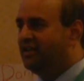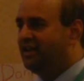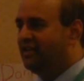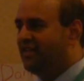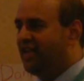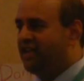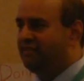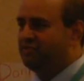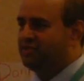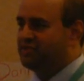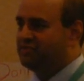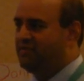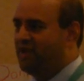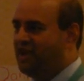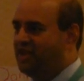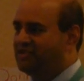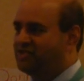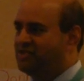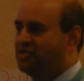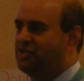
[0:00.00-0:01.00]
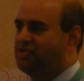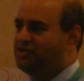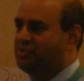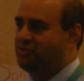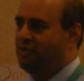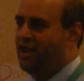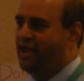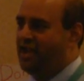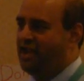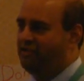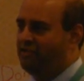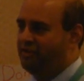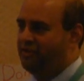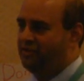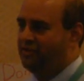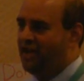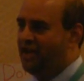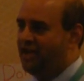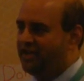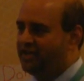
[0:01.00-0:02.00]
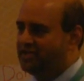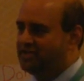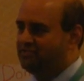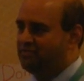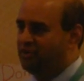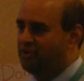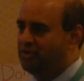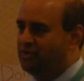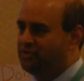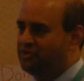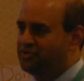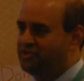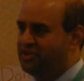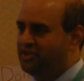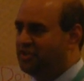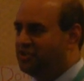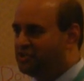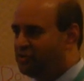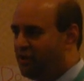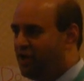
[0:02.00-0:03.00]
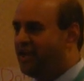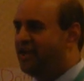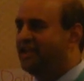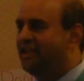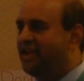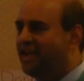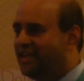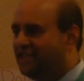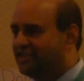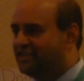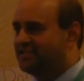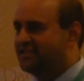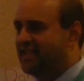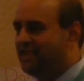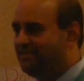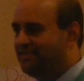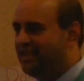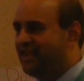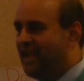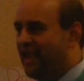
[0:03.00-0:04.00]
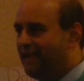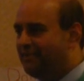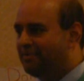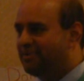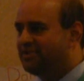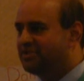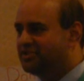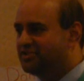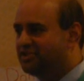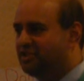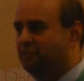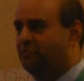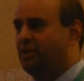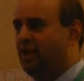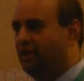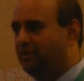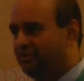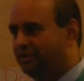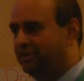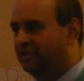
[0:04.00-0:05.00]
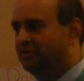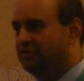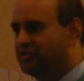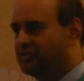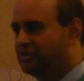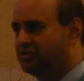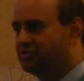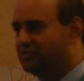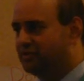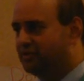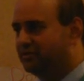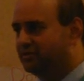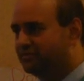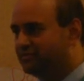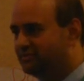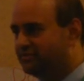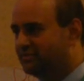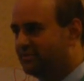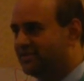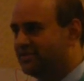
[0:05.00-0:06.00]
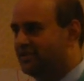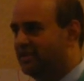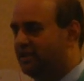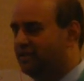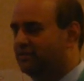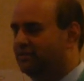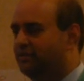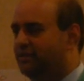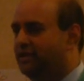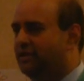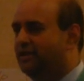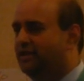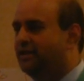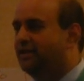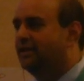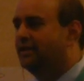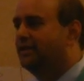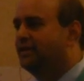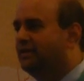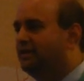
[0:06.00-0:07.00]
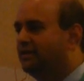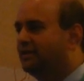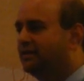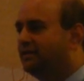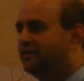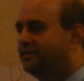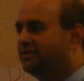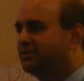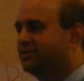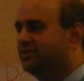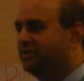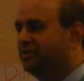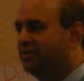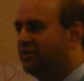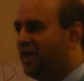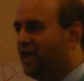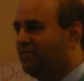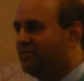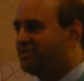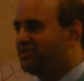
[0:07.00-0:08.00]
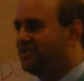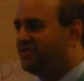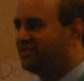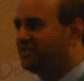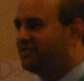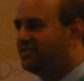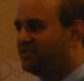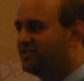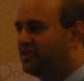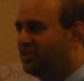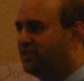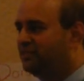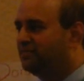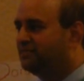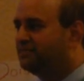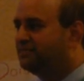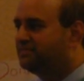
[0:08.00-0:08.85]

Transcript: and that response goes away when you're not exposed, and you try it again, the same thing happens, you're probably allergic to it. So, so a little common sense, sure.